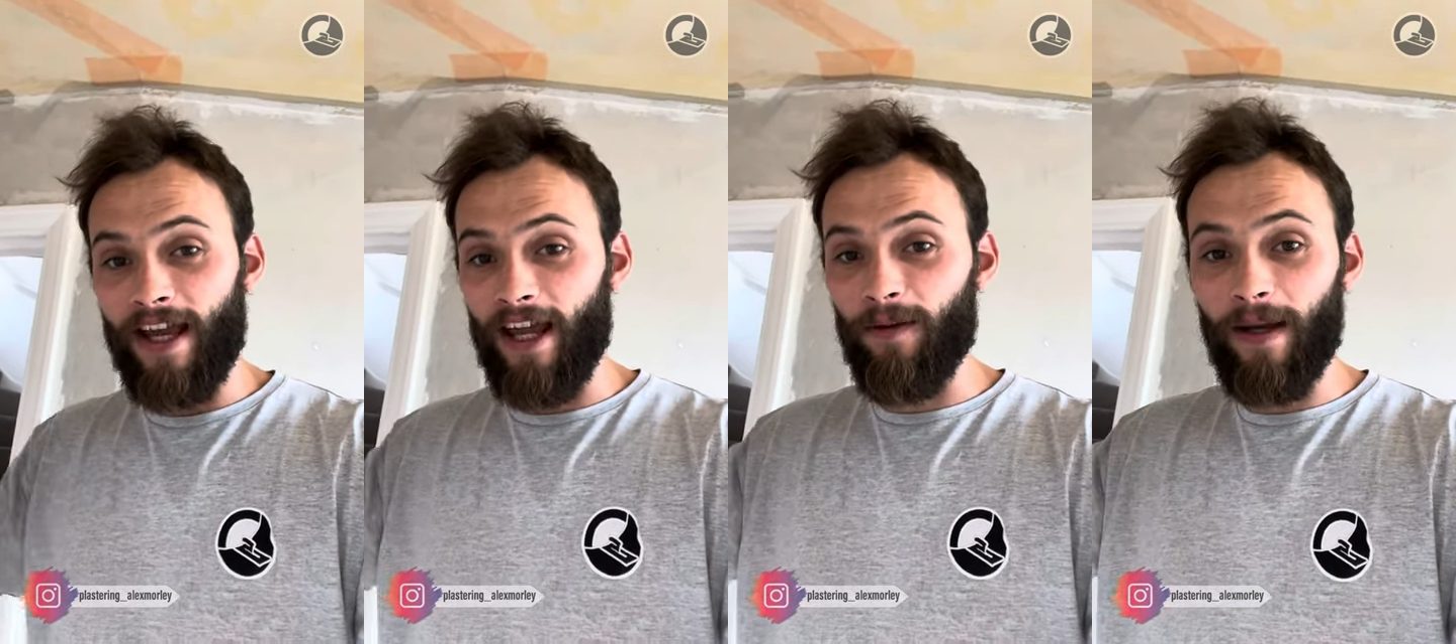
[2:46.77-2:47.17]

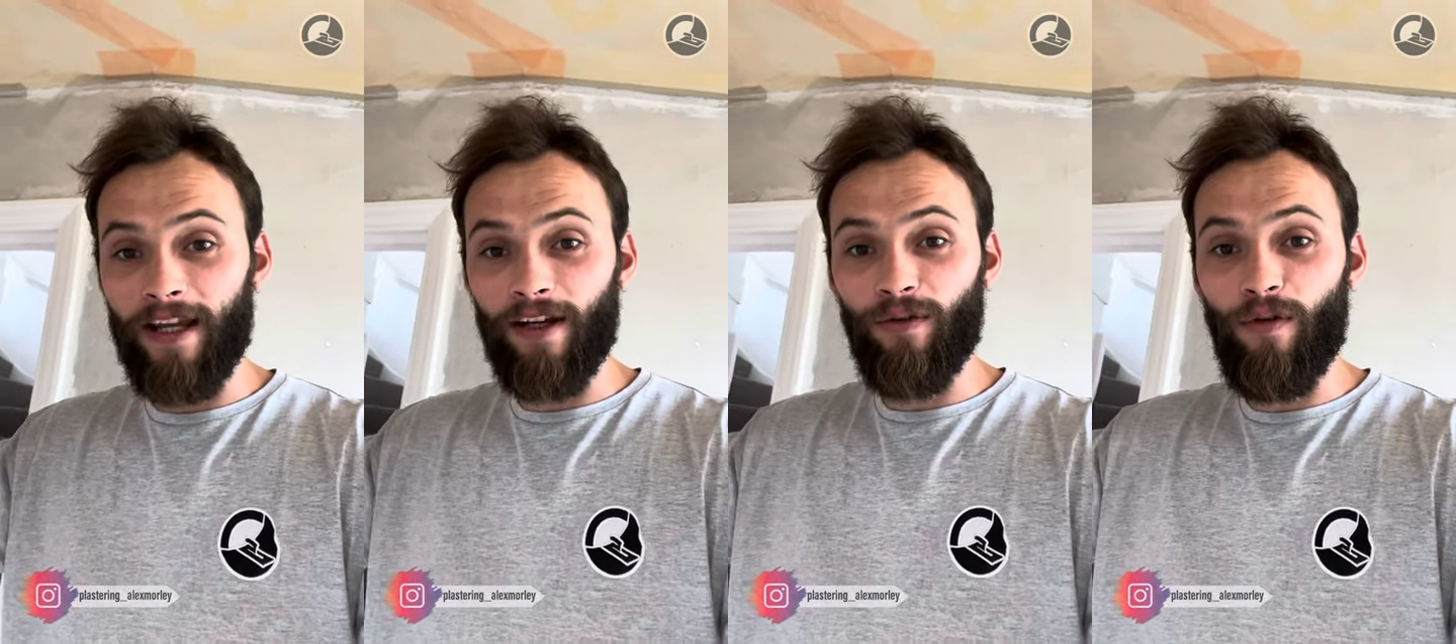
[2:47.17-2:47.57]
and it'll make
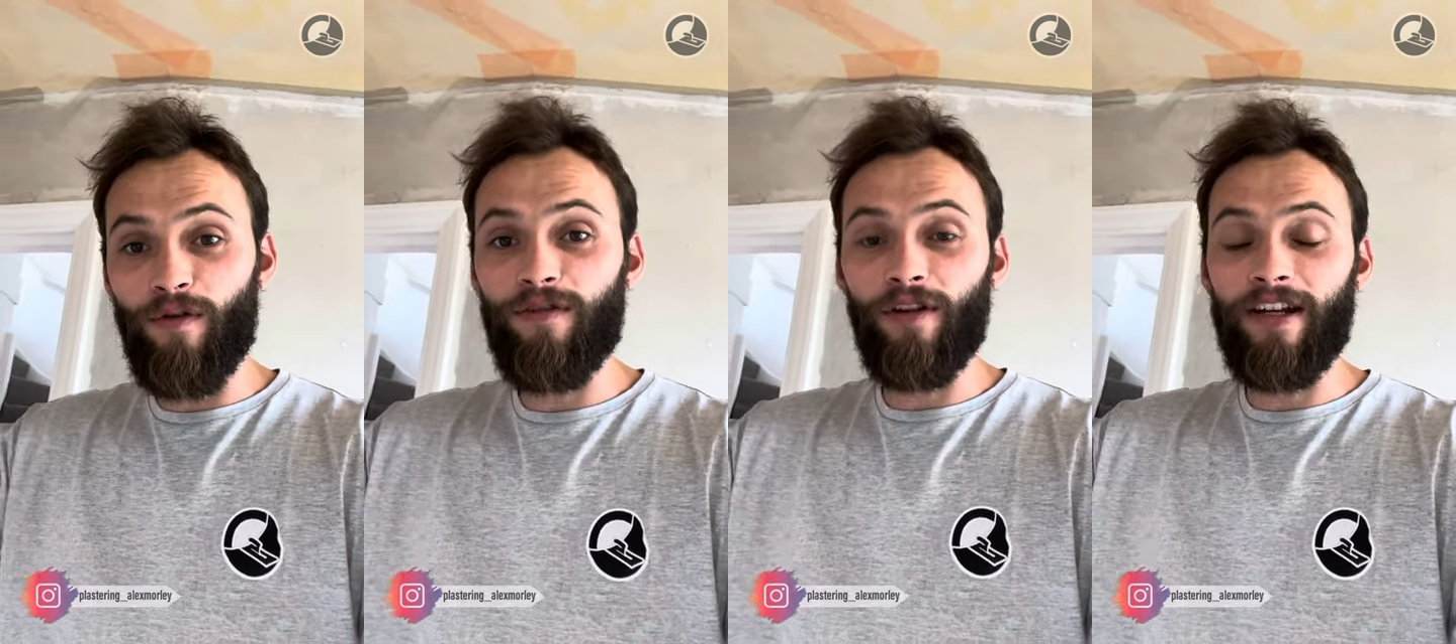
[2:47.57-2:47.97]
it an
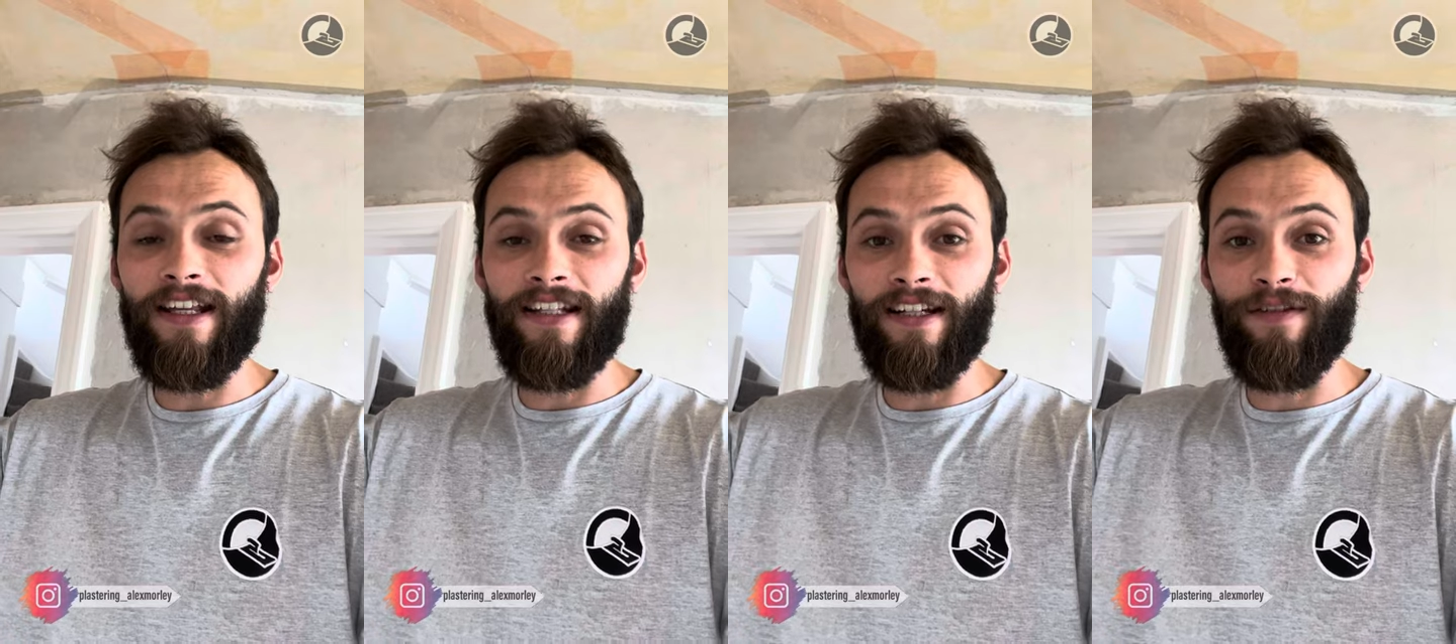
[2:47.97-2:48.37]
awful lot
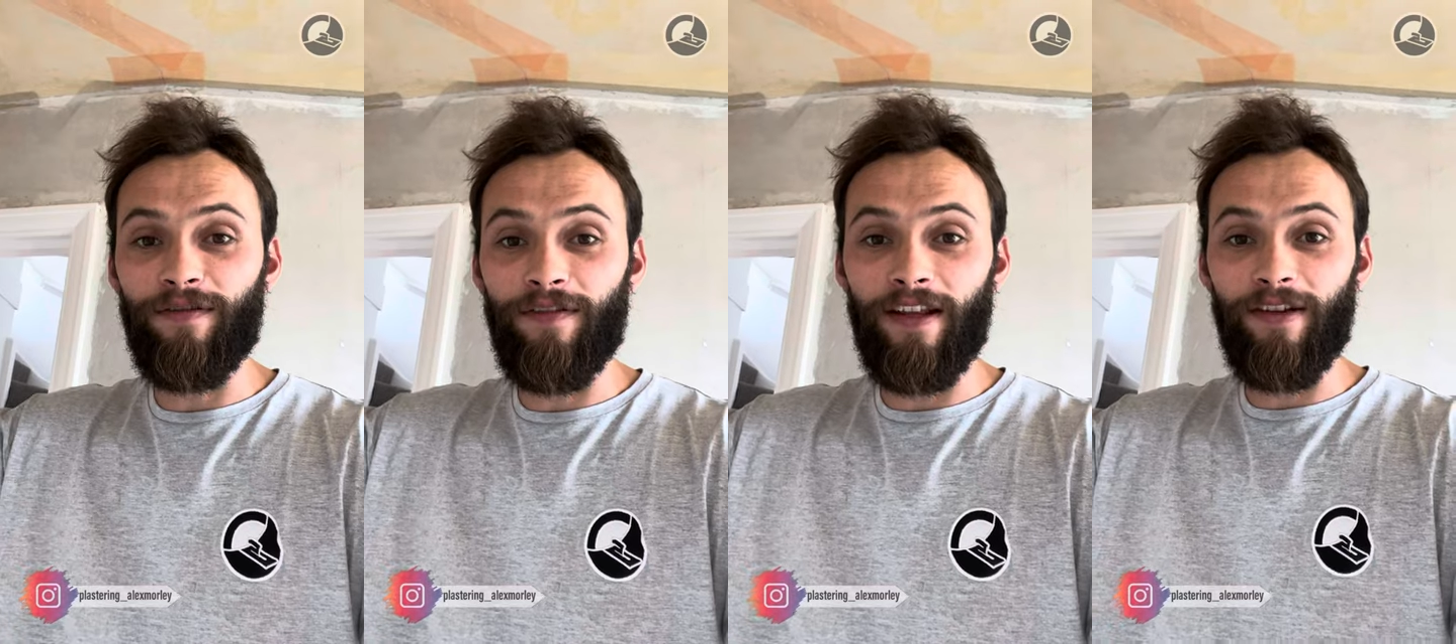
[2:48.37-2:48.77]
easier to fit